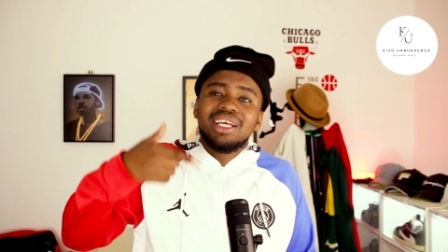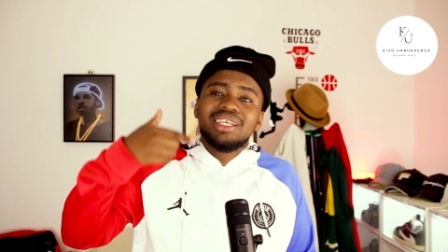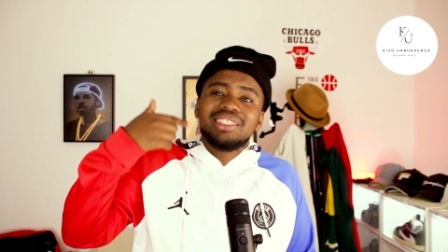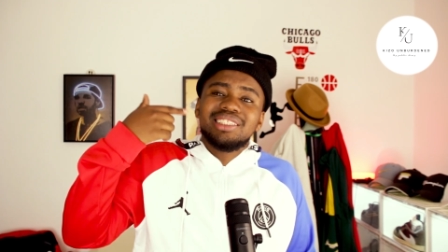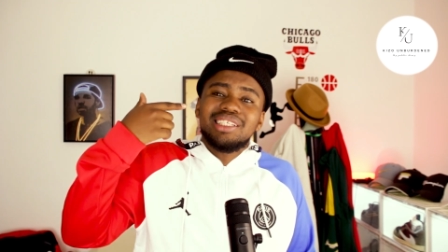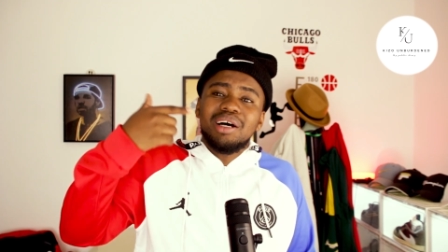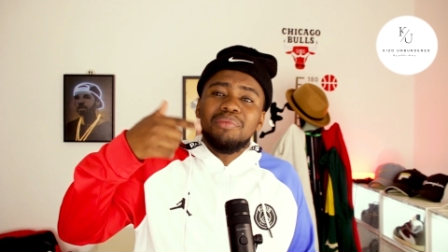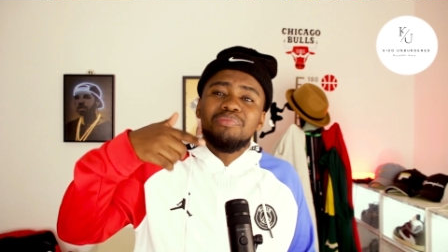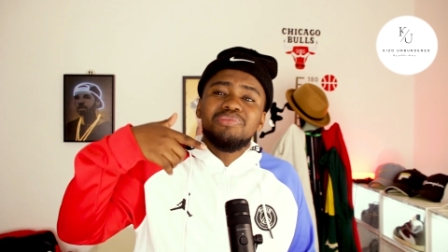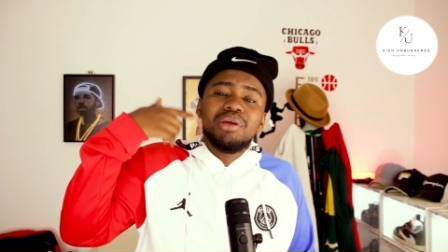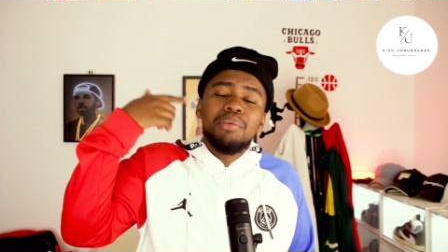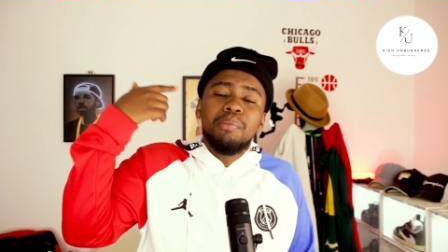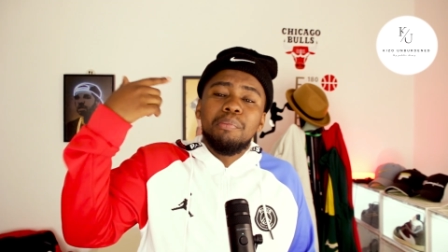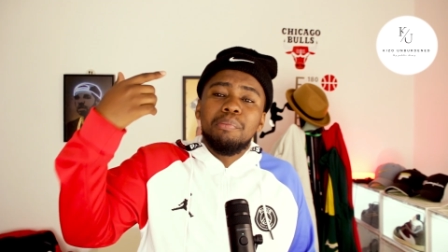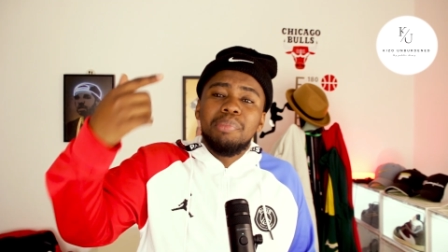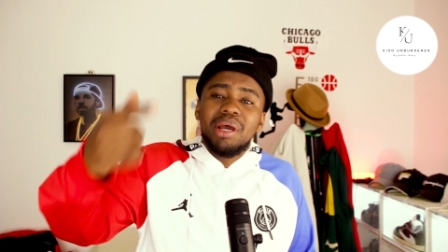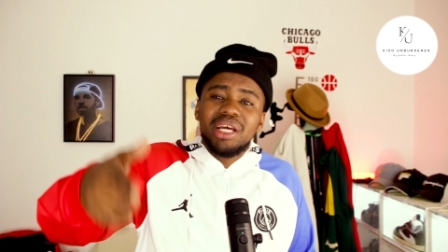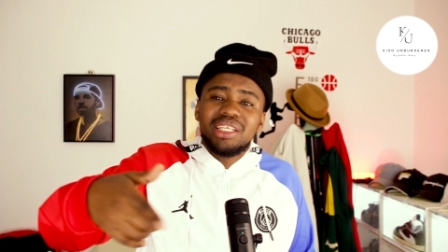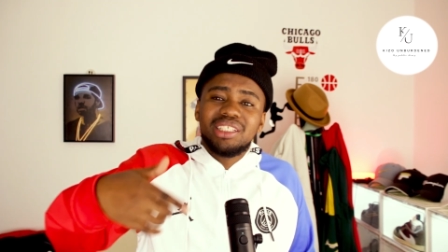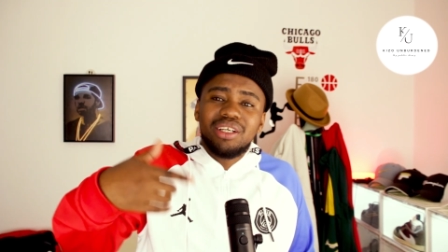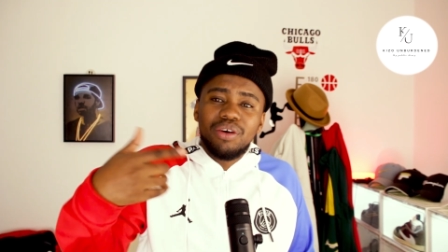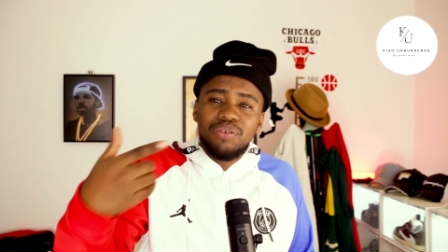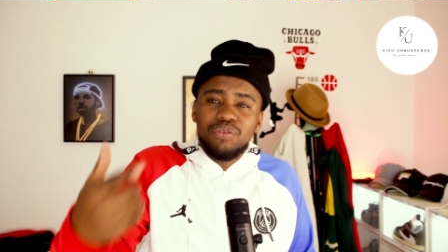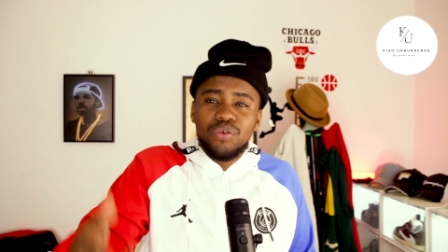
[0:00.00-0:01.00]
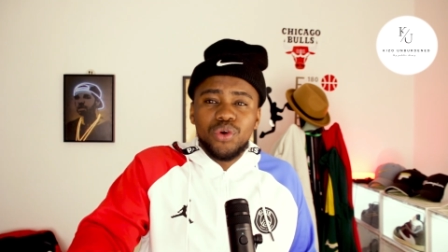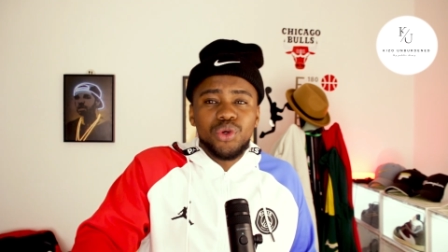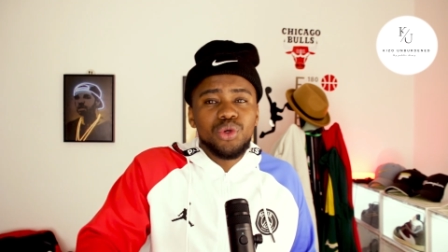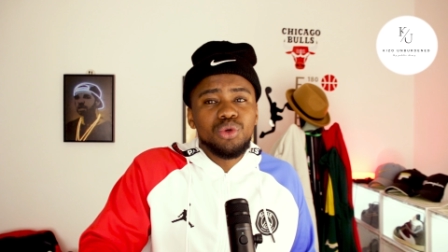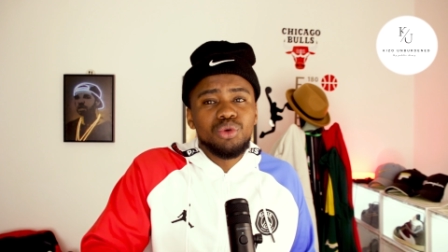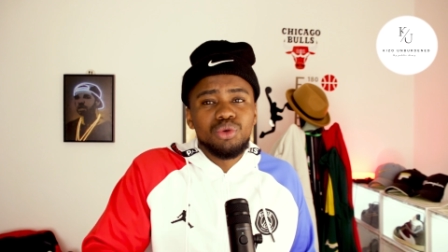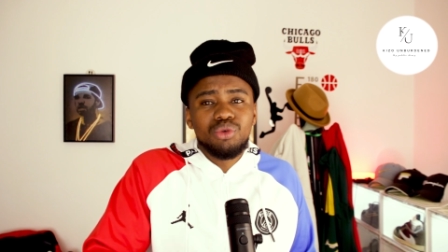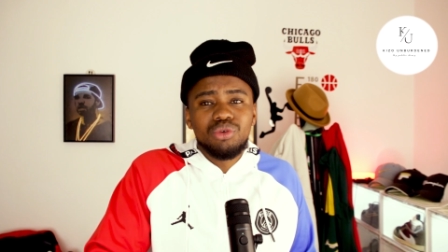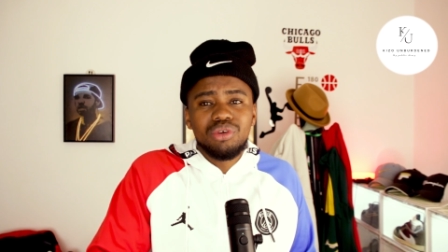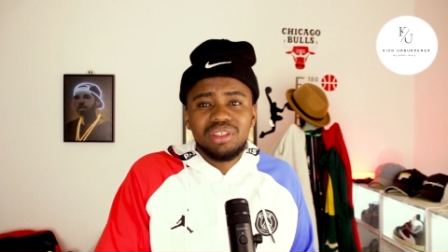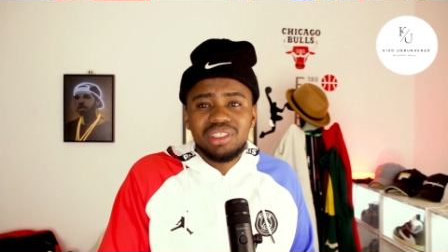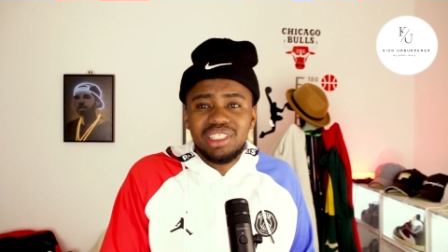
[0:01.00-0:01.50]
something better for
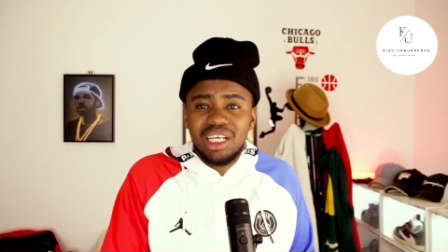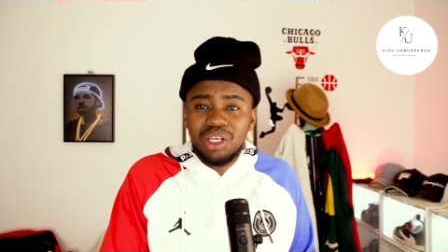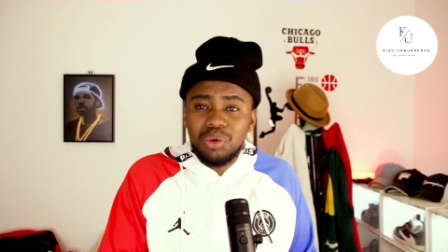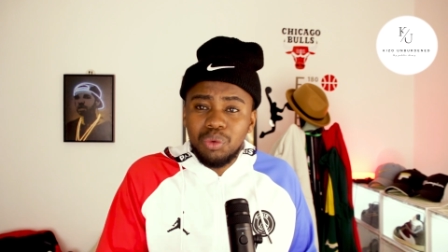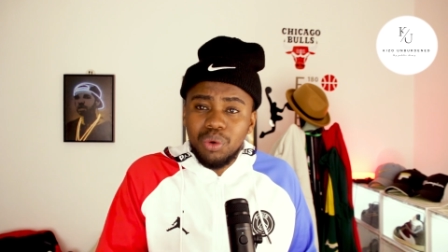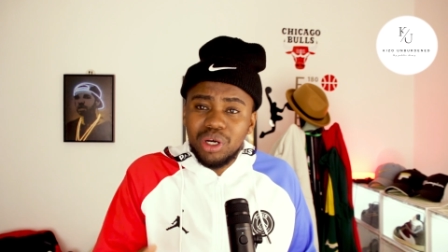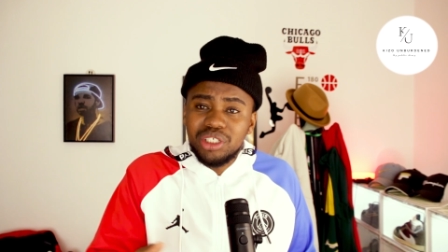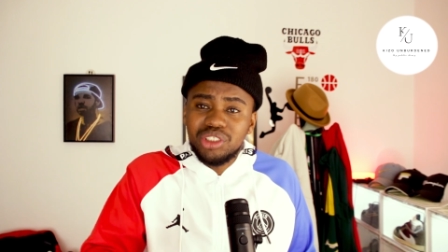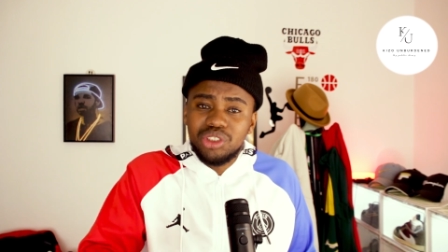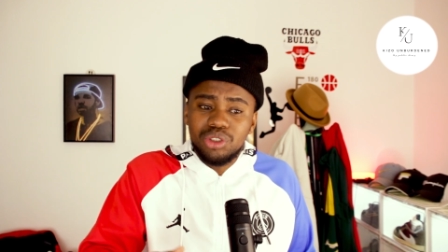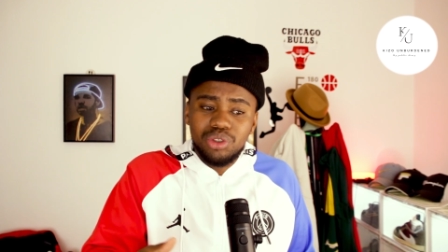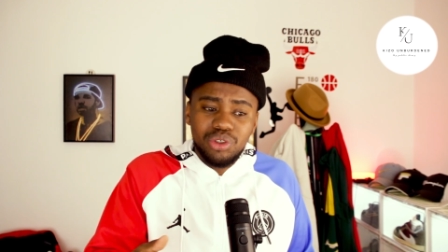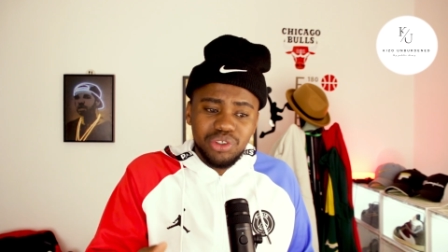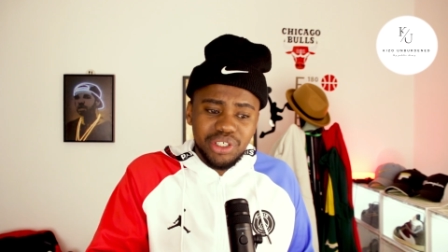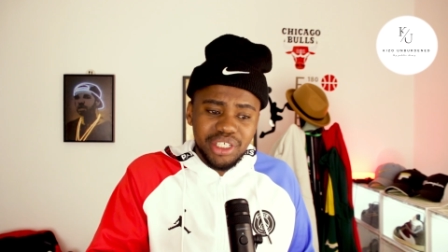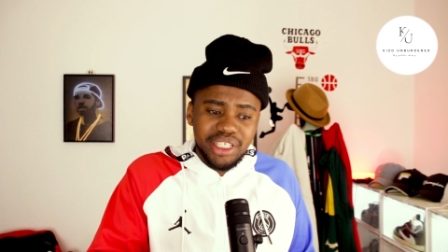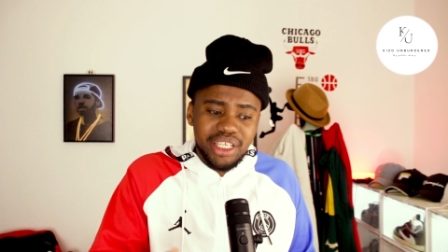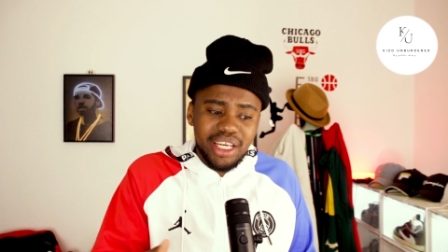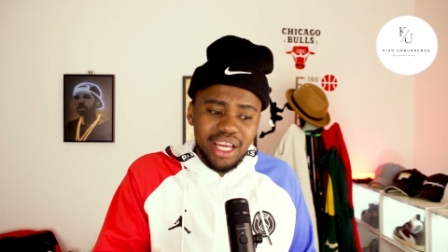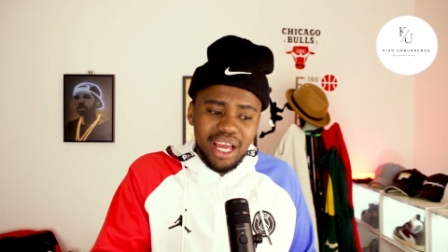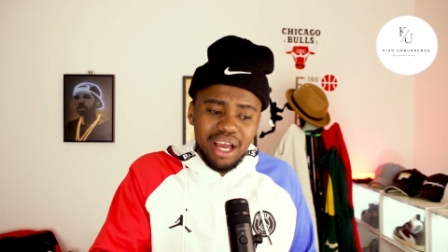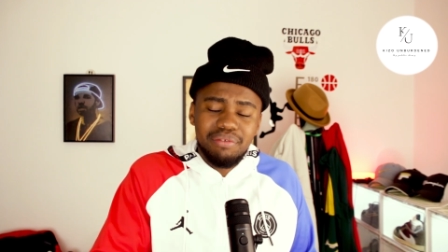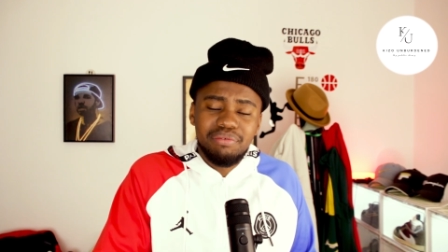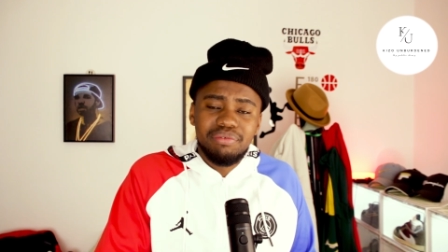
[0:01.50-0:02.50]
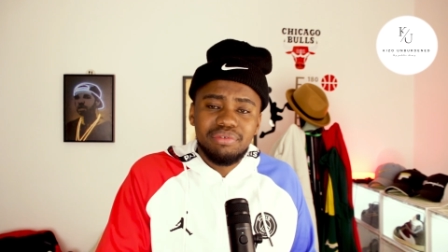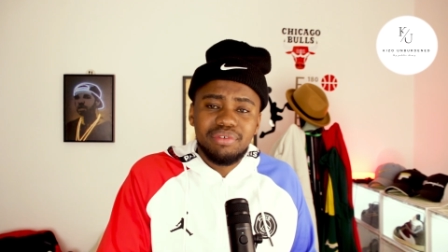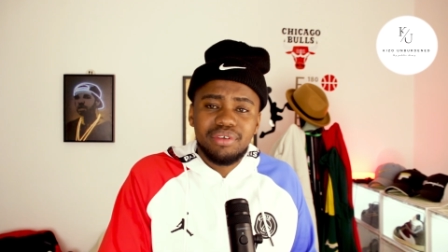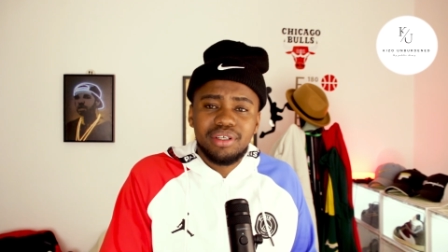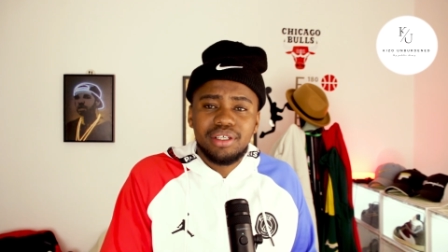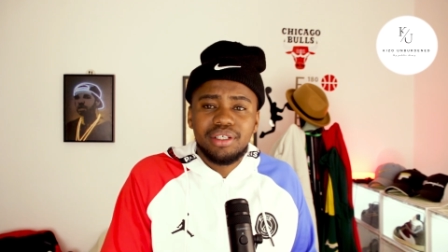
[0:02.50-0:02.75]
you than what you already have.